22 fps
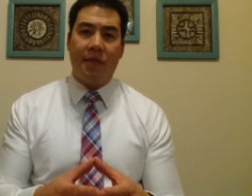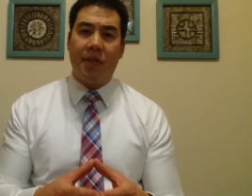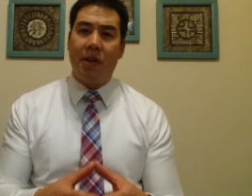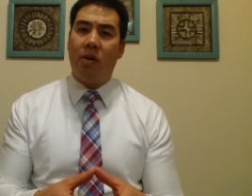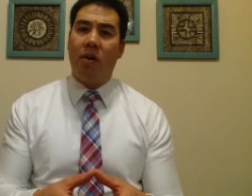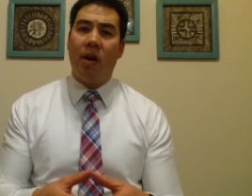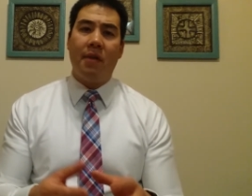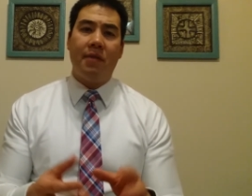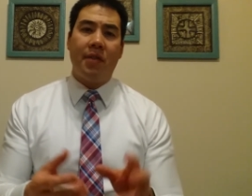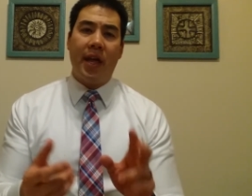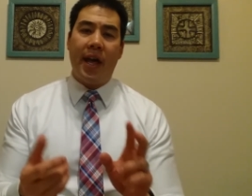If they
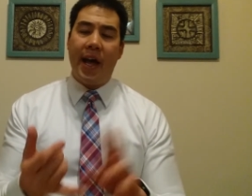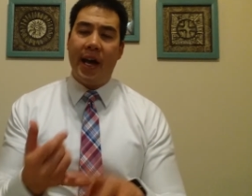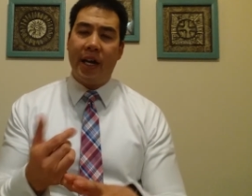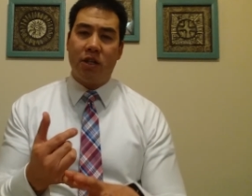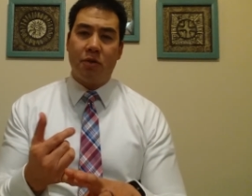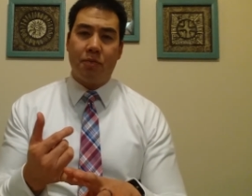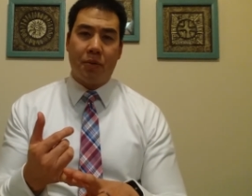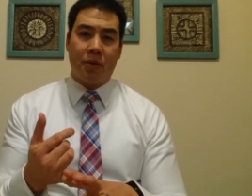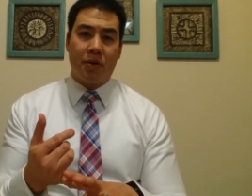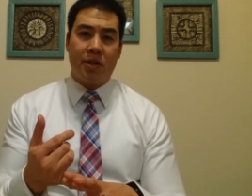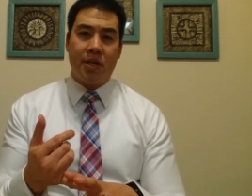don't have the
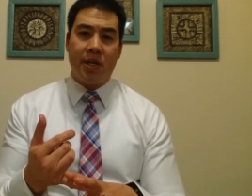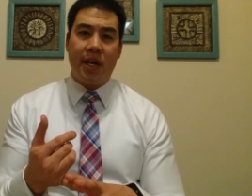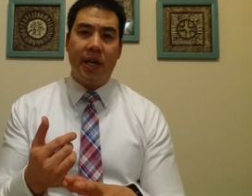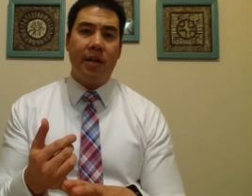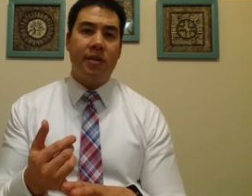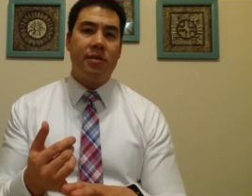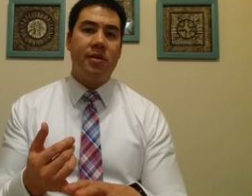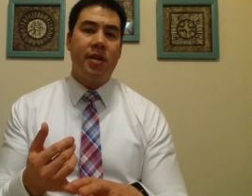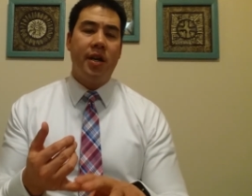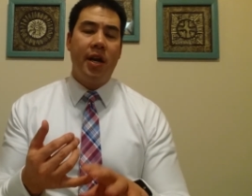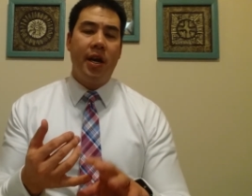
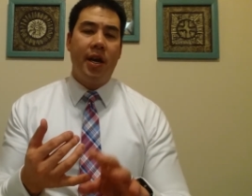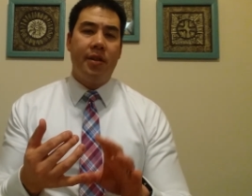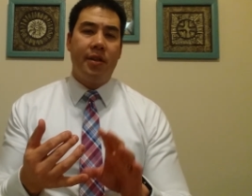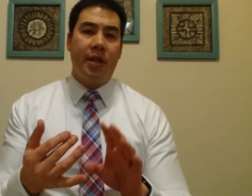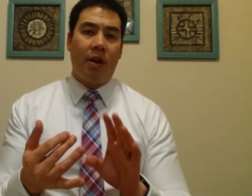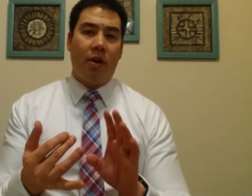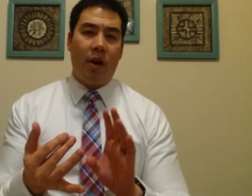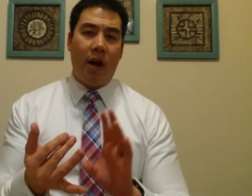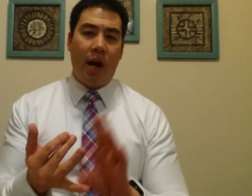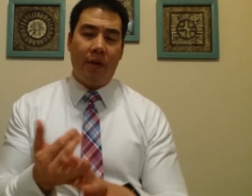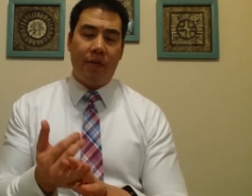expertise,
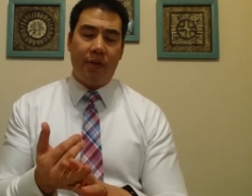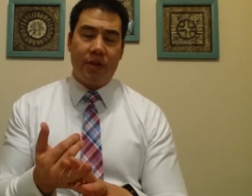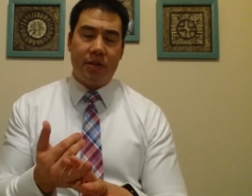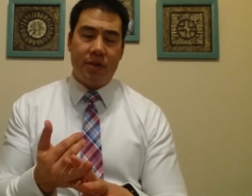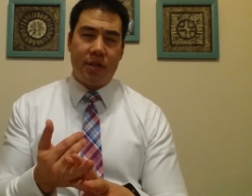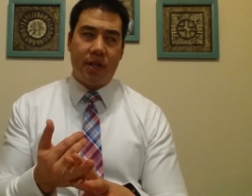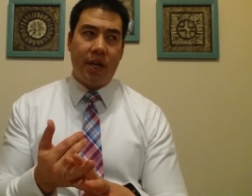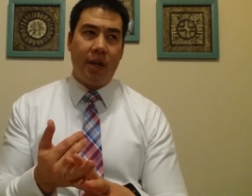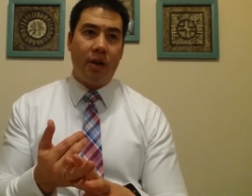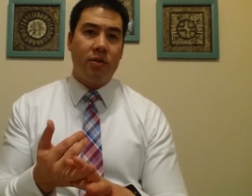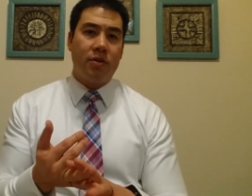they don't have the
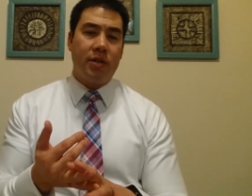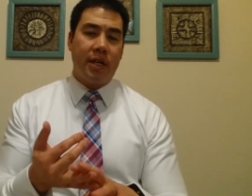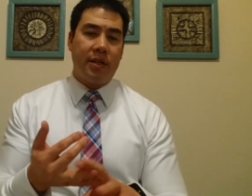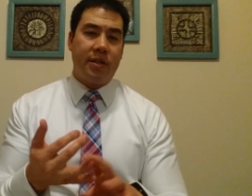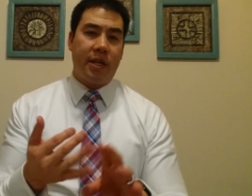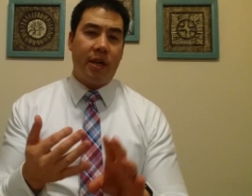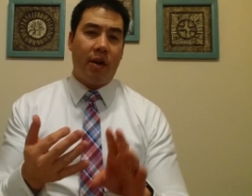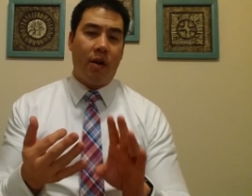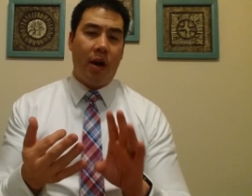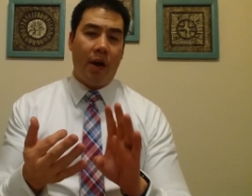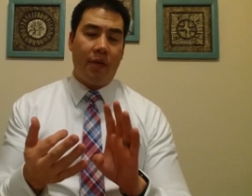skill
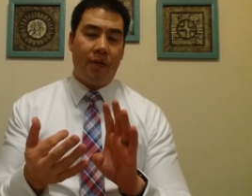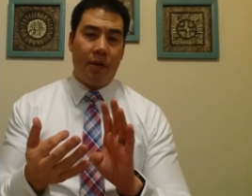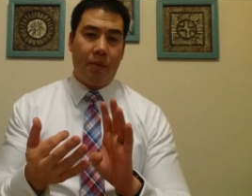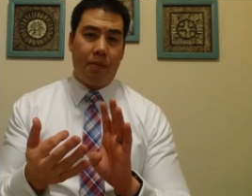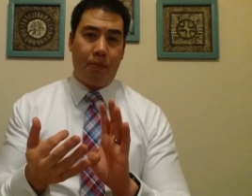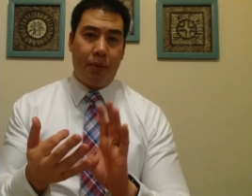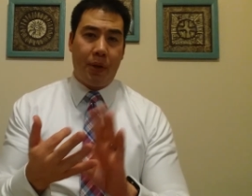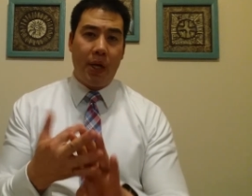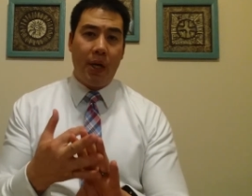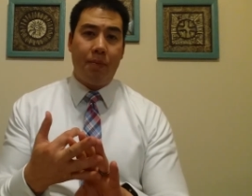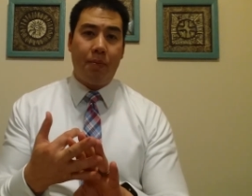sets, they don't have the
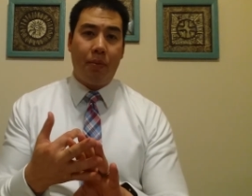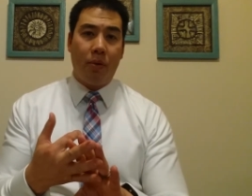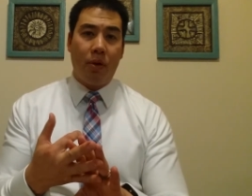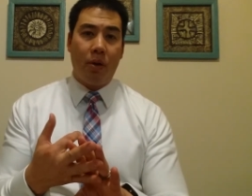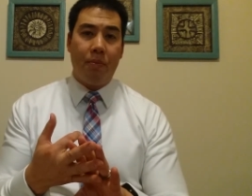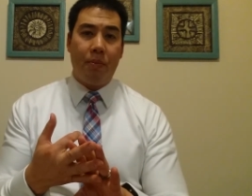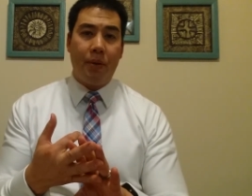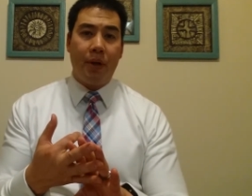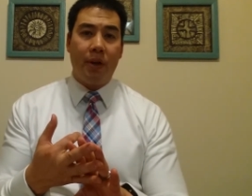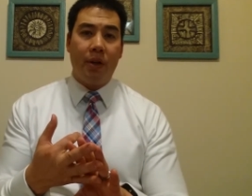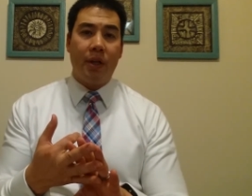people
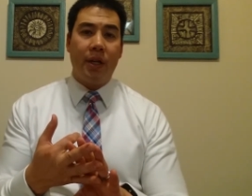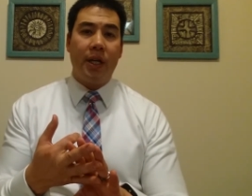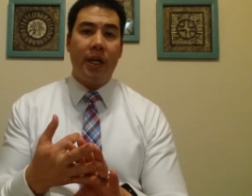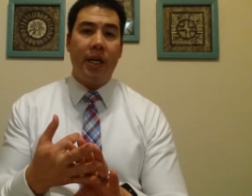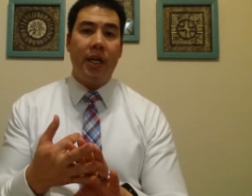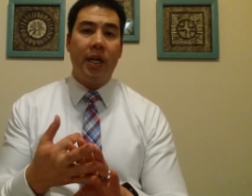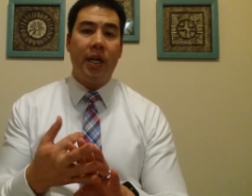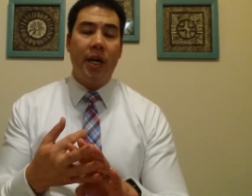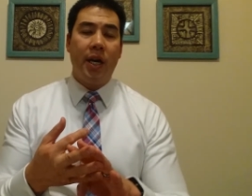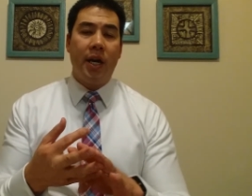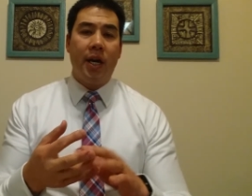
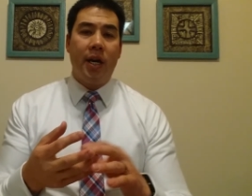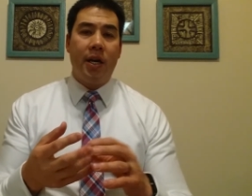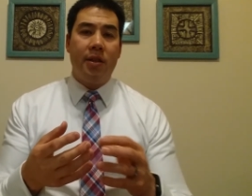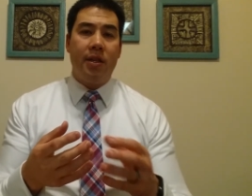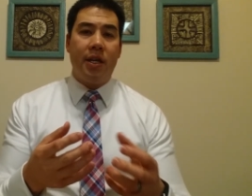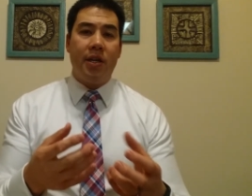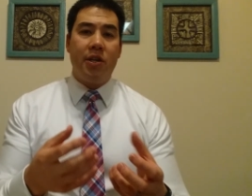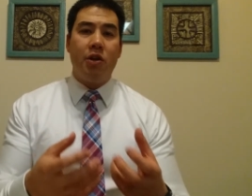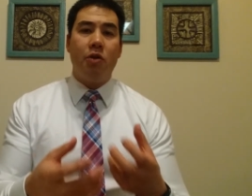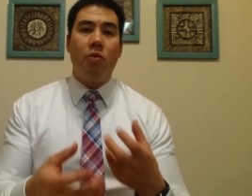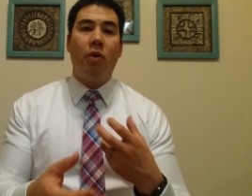ability,
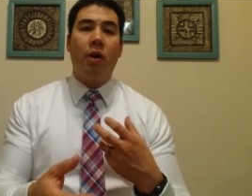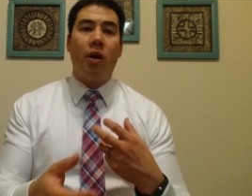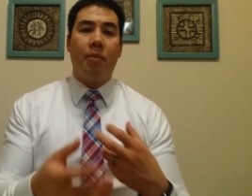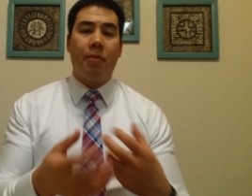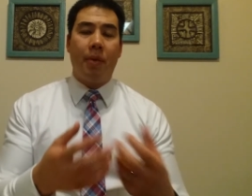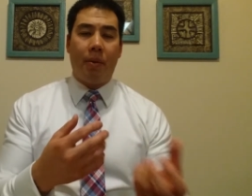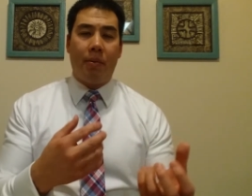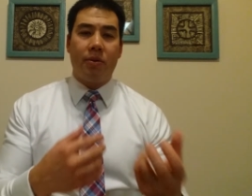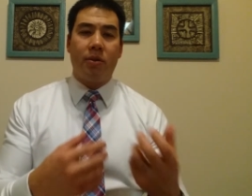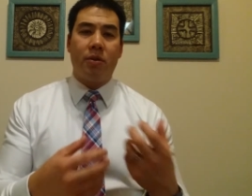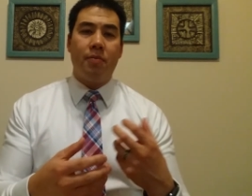then you want to
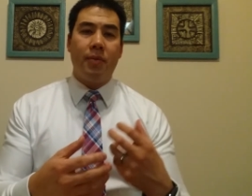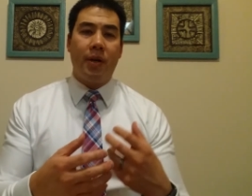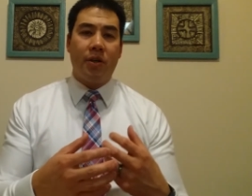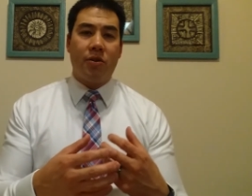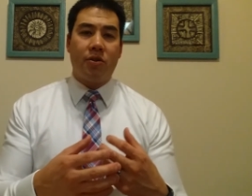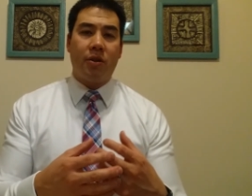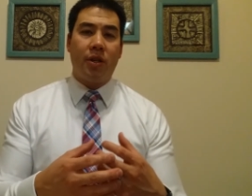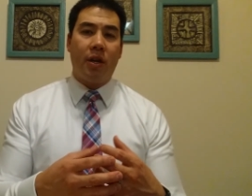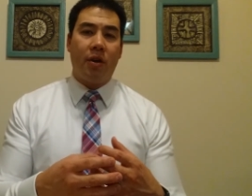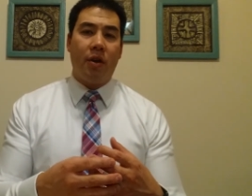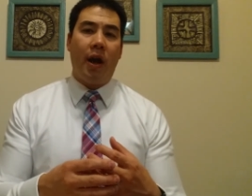be able to make
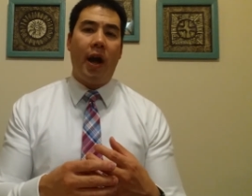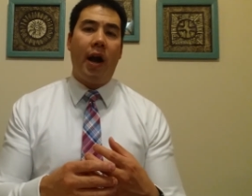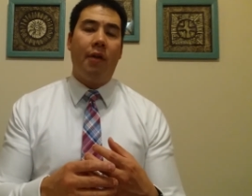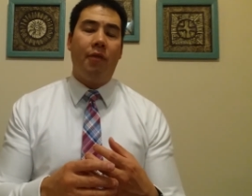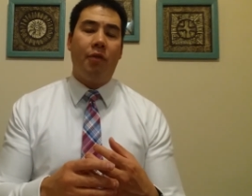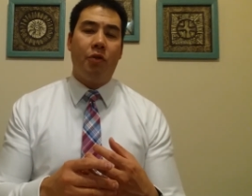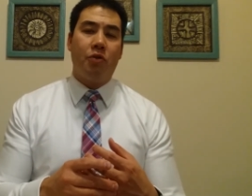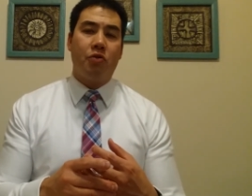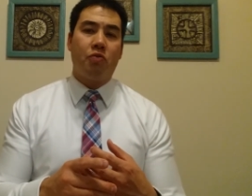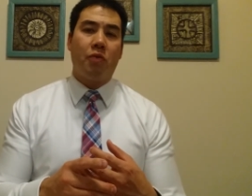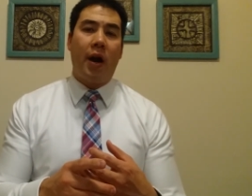sure that you
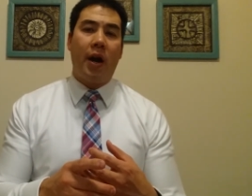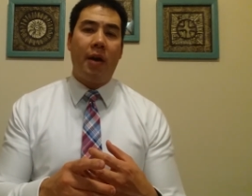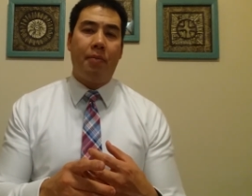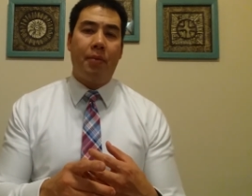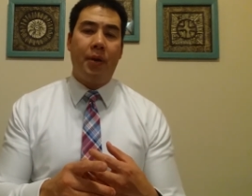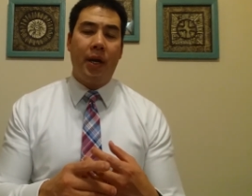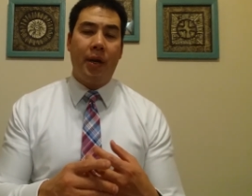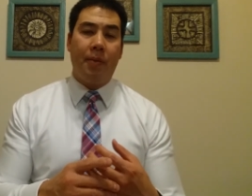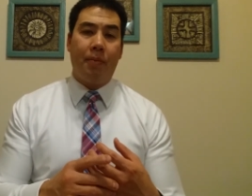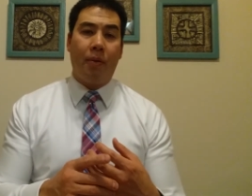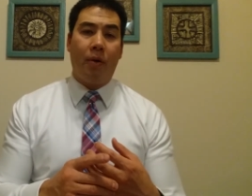have those right
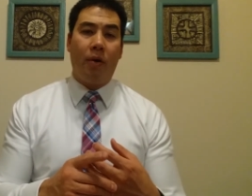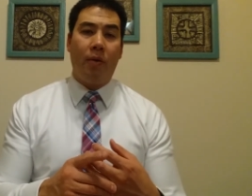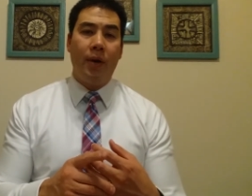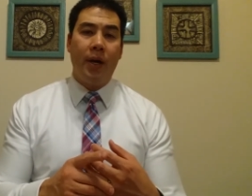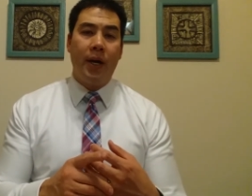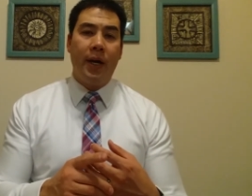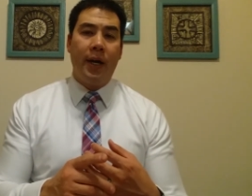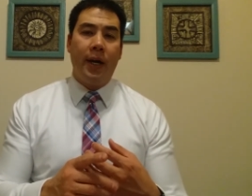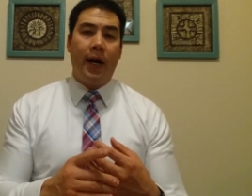people.